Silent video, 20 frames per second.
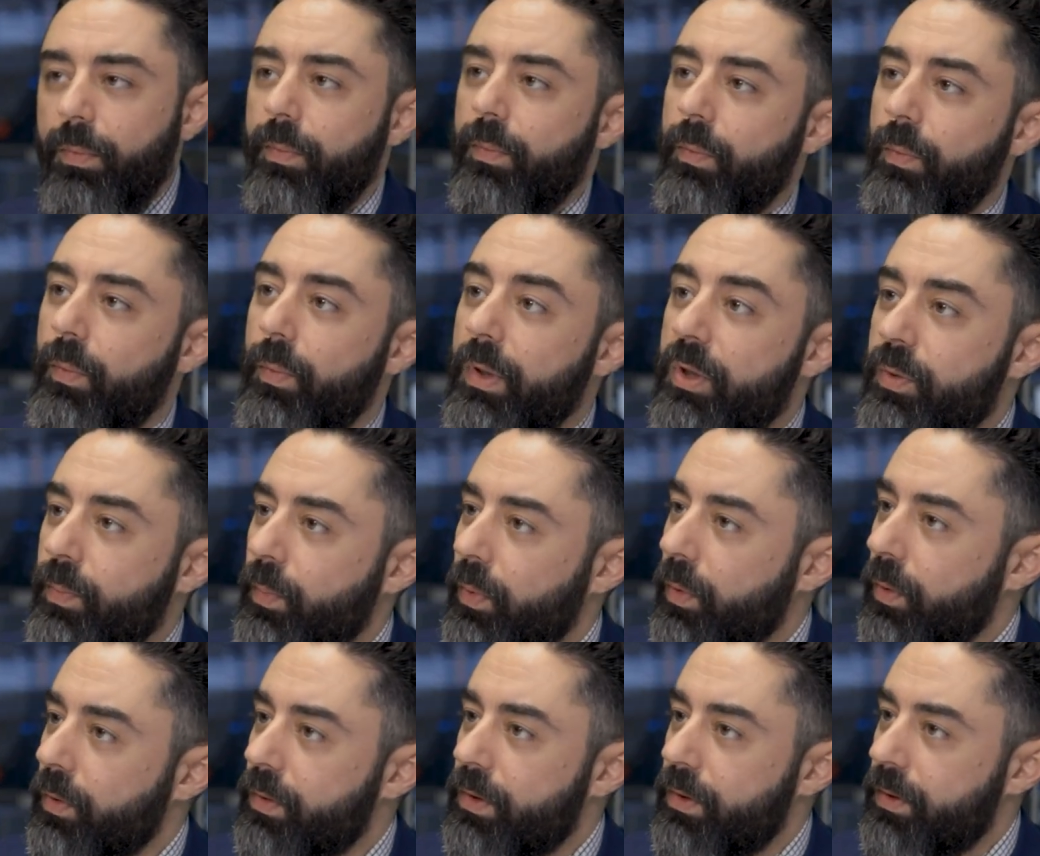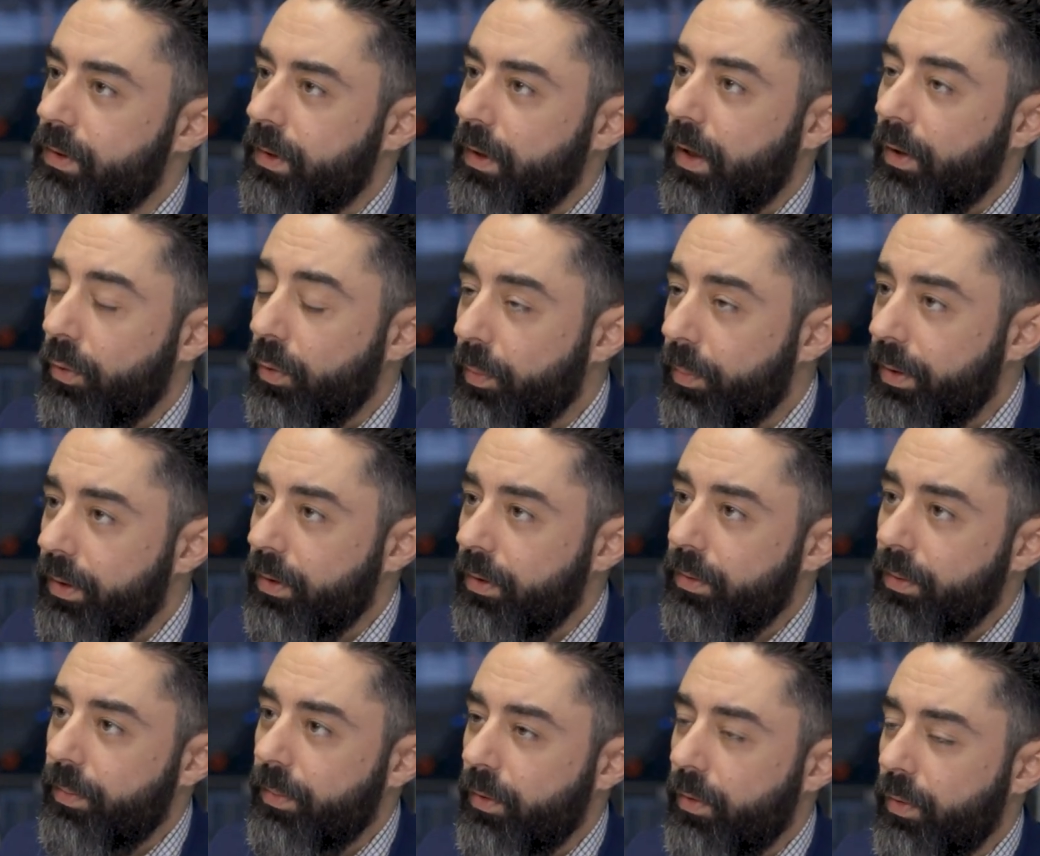which ports are open on
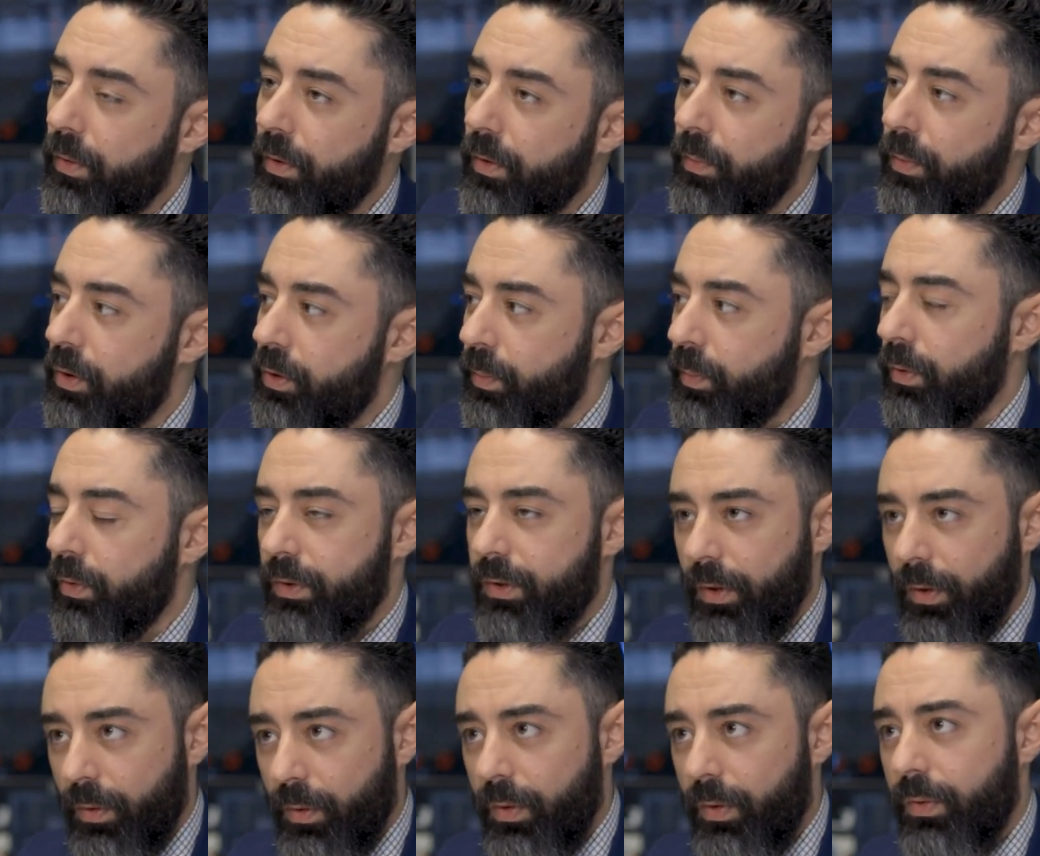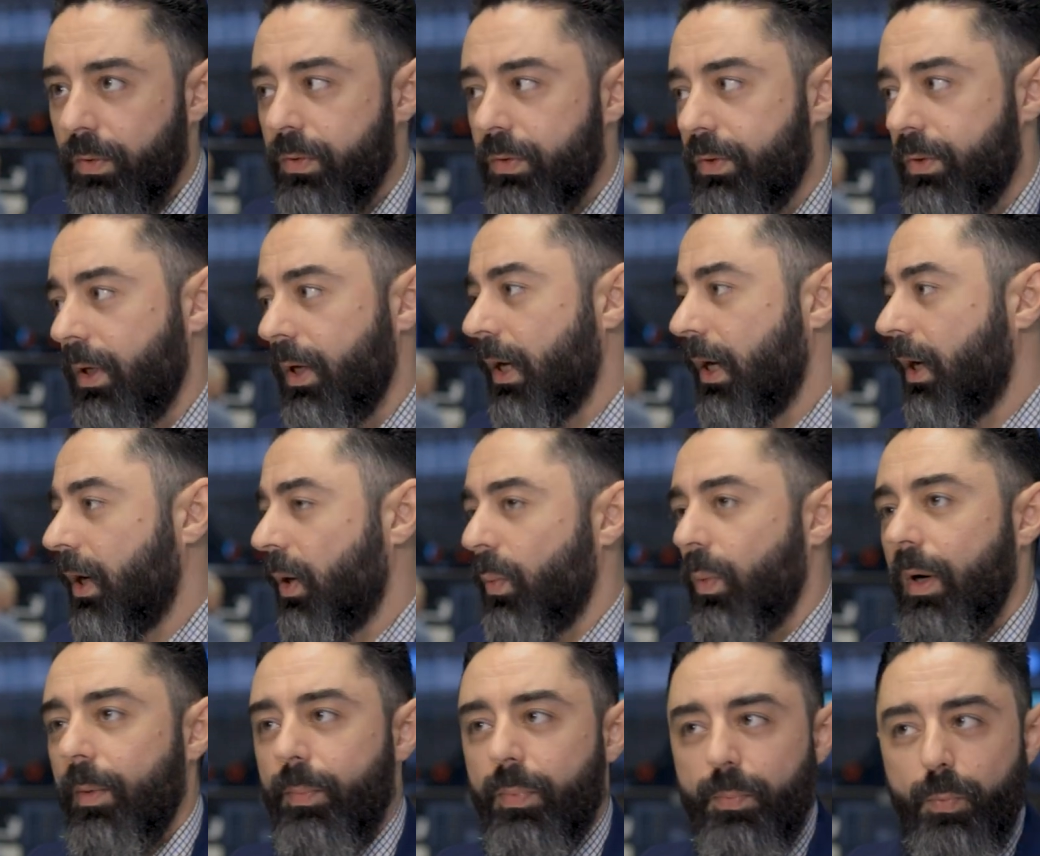the core, which ports are closed,
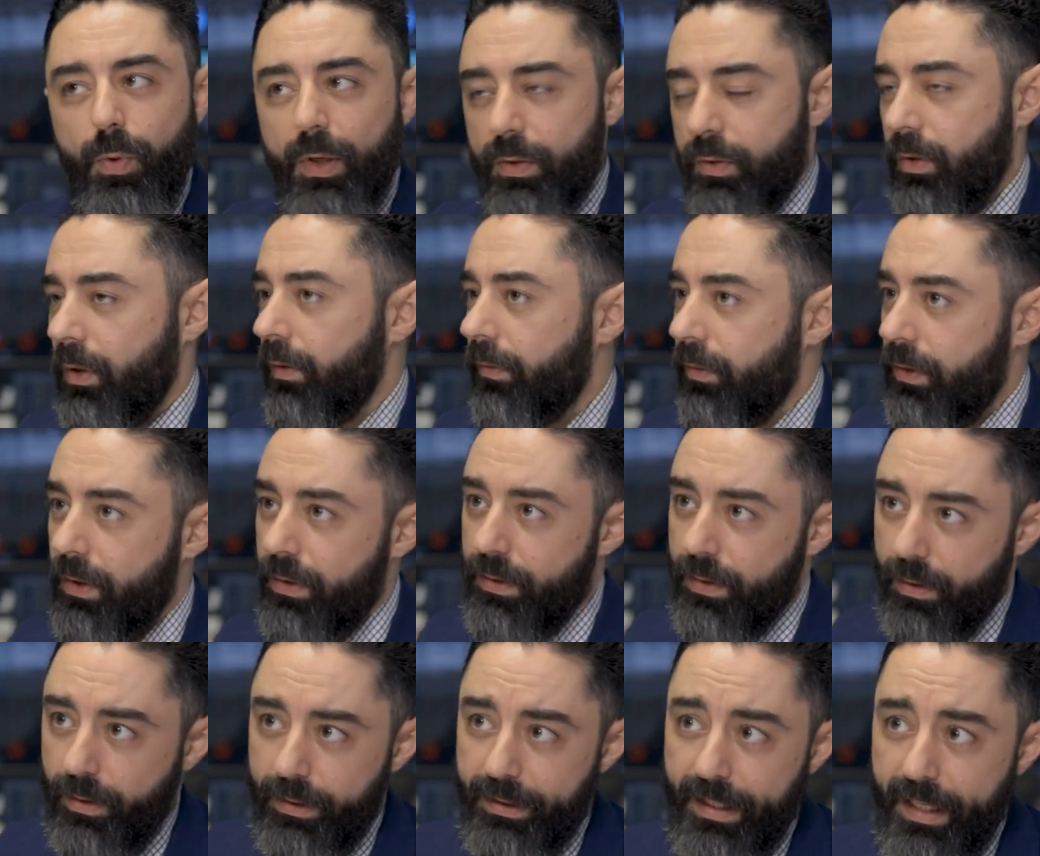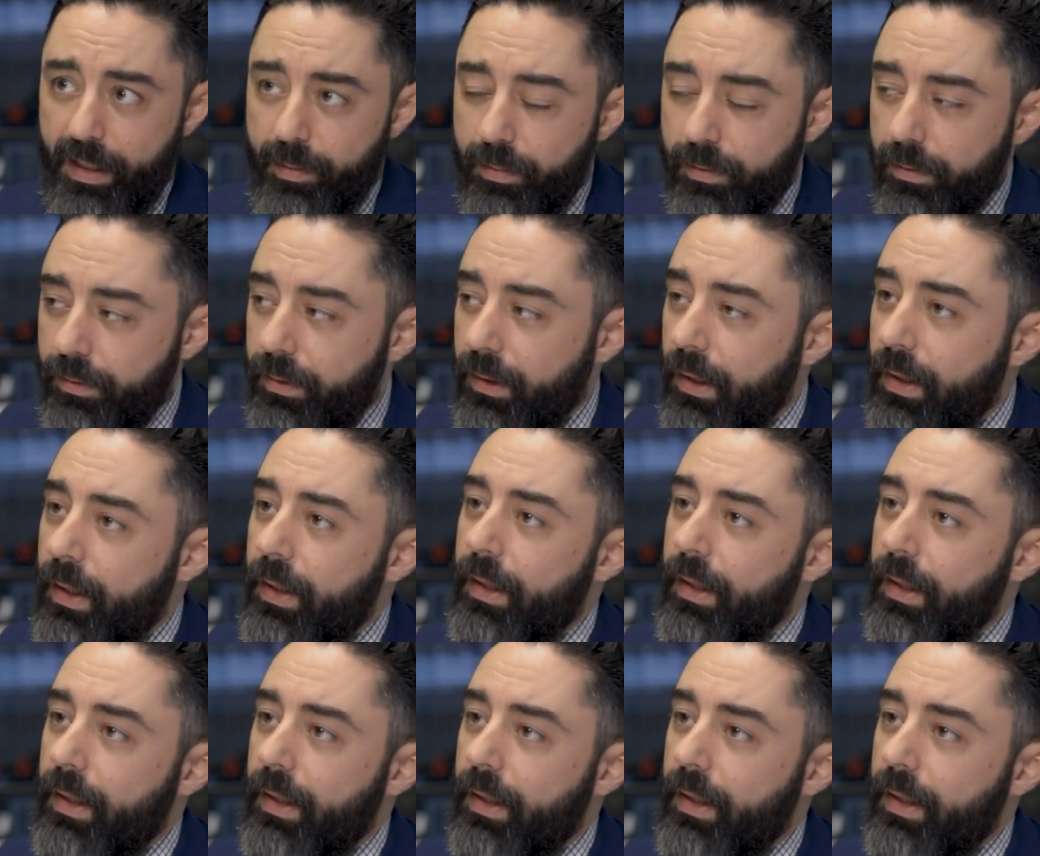what services are enabled.